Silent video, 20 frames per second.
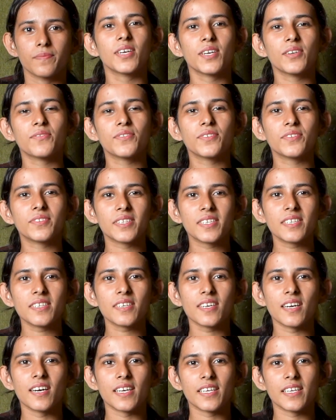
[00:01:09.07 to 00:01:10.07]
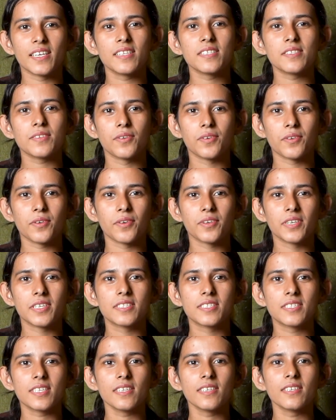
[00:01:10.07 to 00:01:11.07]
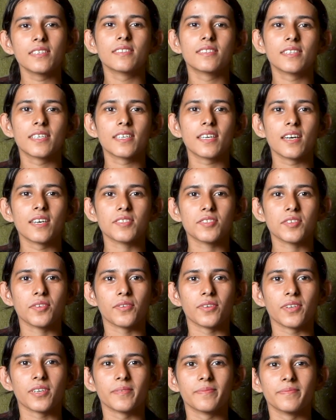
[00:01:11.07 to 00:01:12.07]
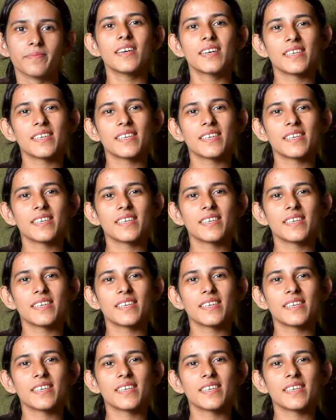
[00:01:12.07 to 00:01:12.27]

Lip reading: If you think IELTS or OET, think Ajinorah.